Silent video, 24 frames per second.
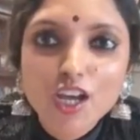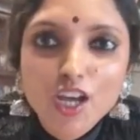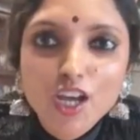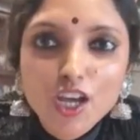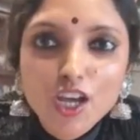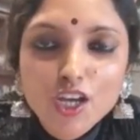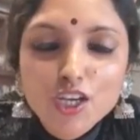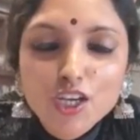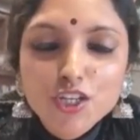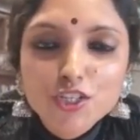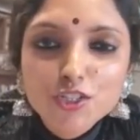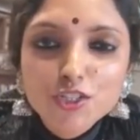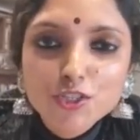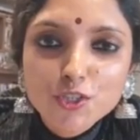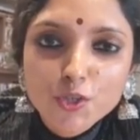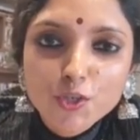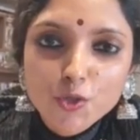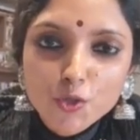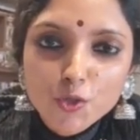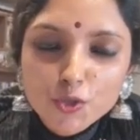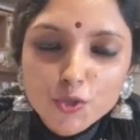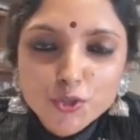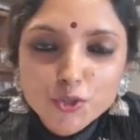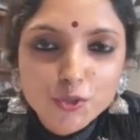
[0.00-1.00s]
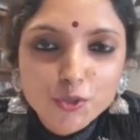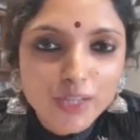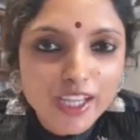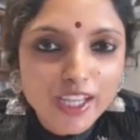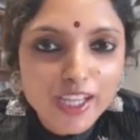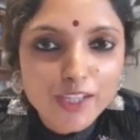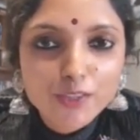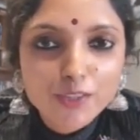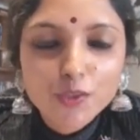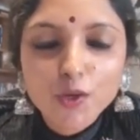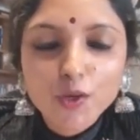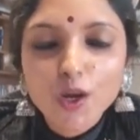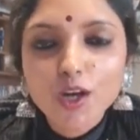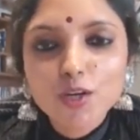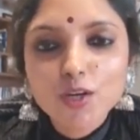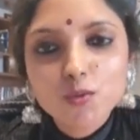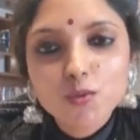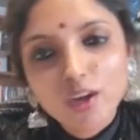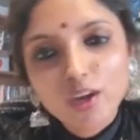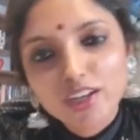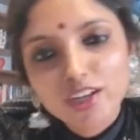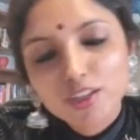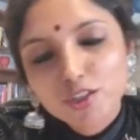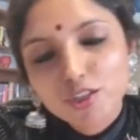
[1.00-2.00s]
So today I thought, why
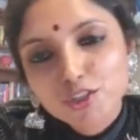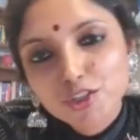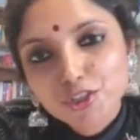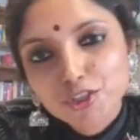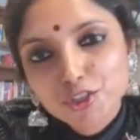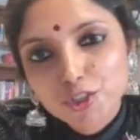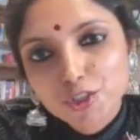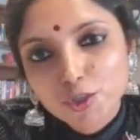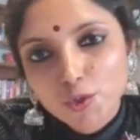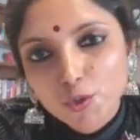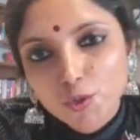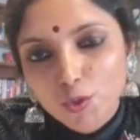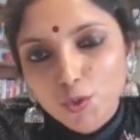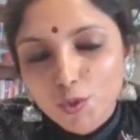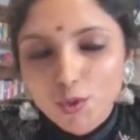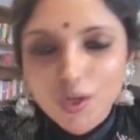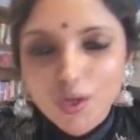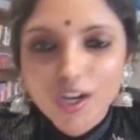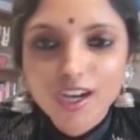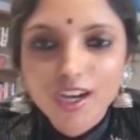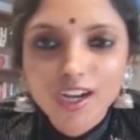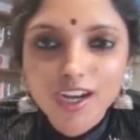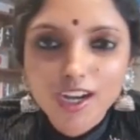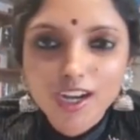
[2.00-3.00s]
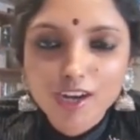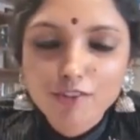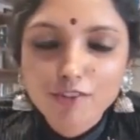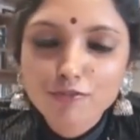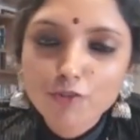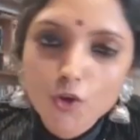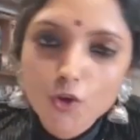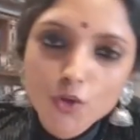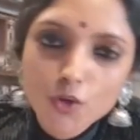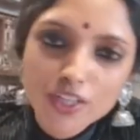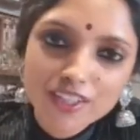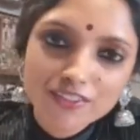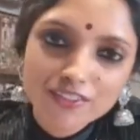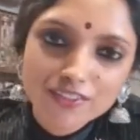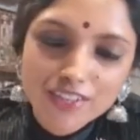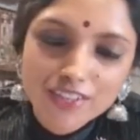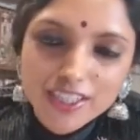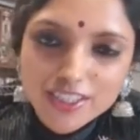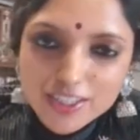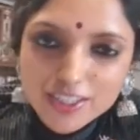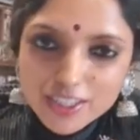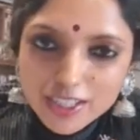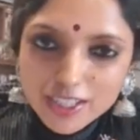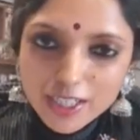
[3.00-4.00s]
not show 4 different
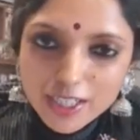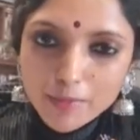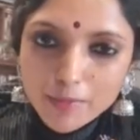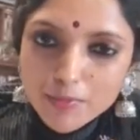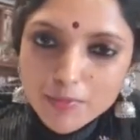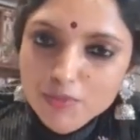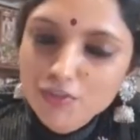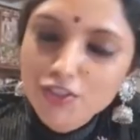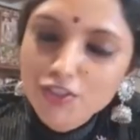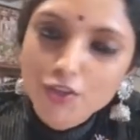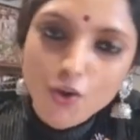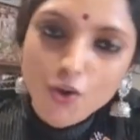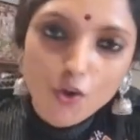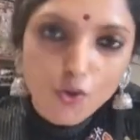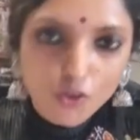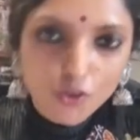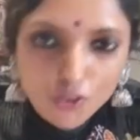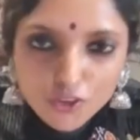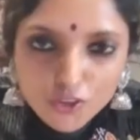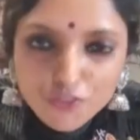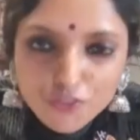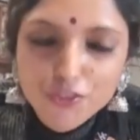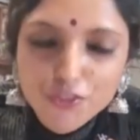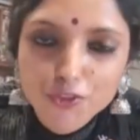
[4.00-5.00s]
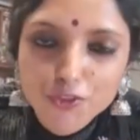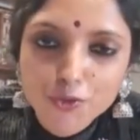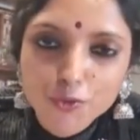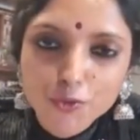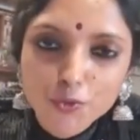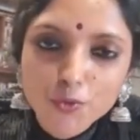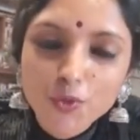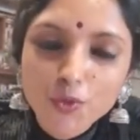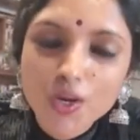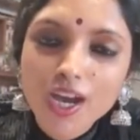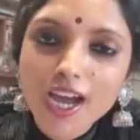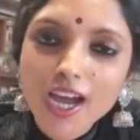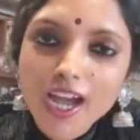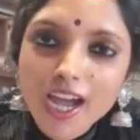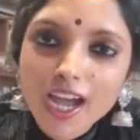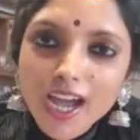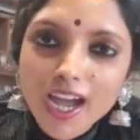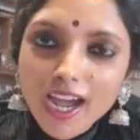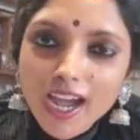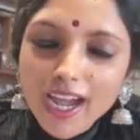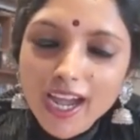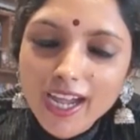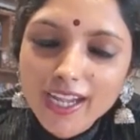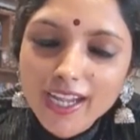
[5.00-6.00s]
drapes for all of you.
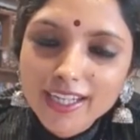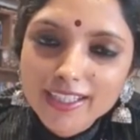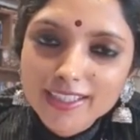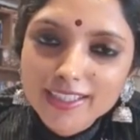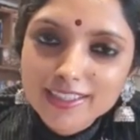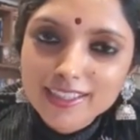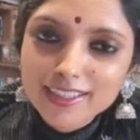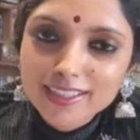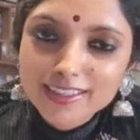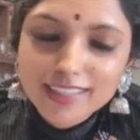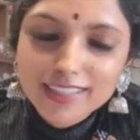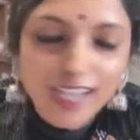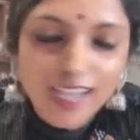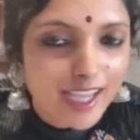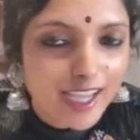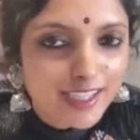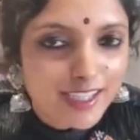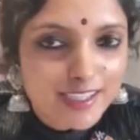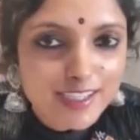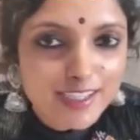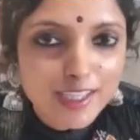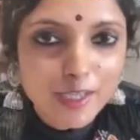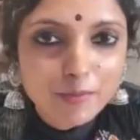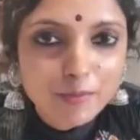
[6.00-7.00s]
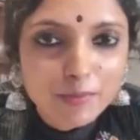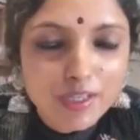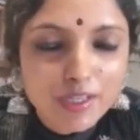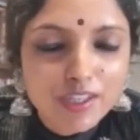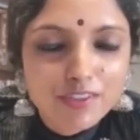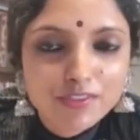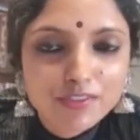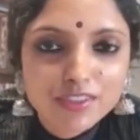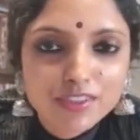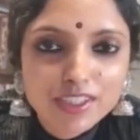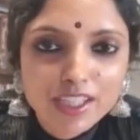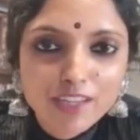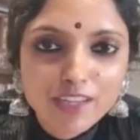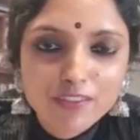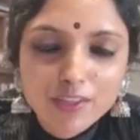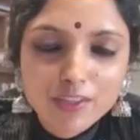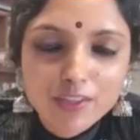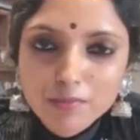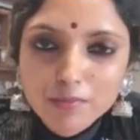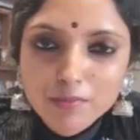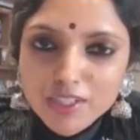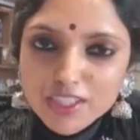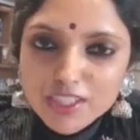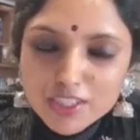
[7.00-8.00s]
And thanks, Hema, for giving me
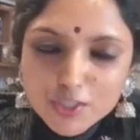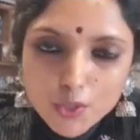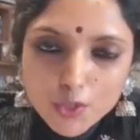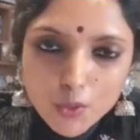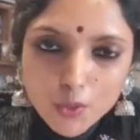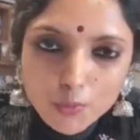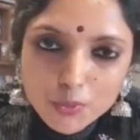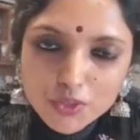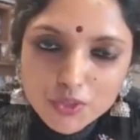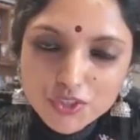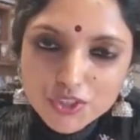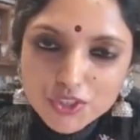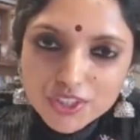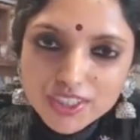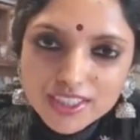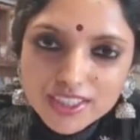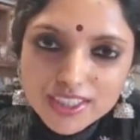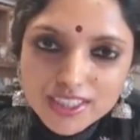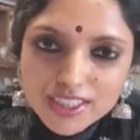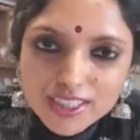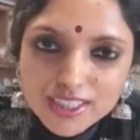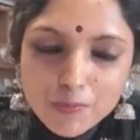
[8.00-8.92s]
this opportunity.